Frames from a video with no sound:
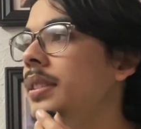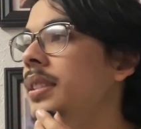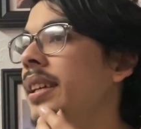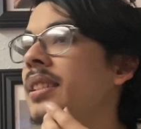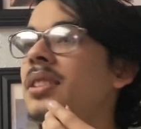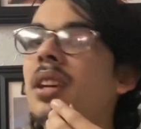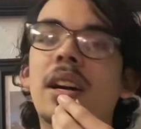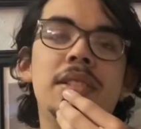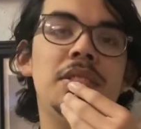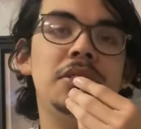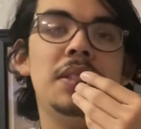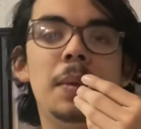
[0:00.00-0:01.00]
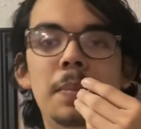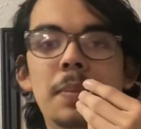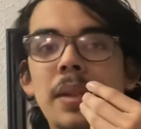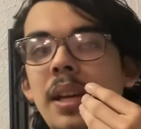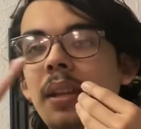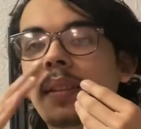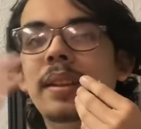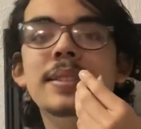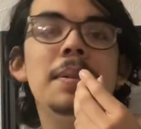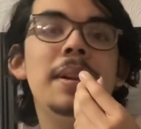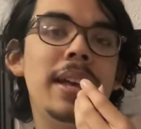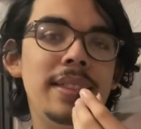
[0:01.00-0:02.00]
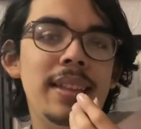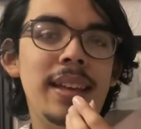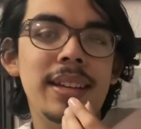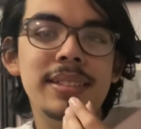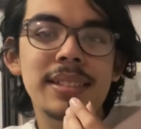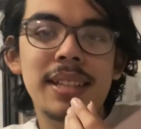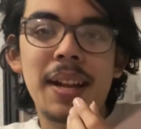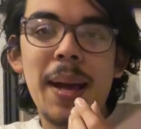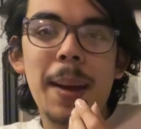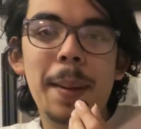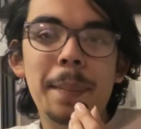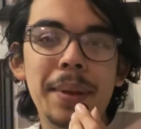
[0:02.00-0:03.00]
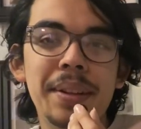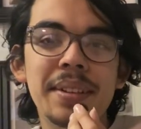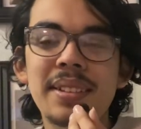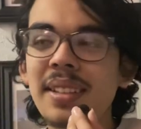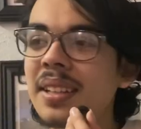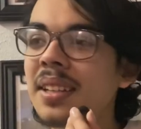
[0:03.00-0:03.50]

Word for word: TikToks or something. Like that's what I think is gonna happen.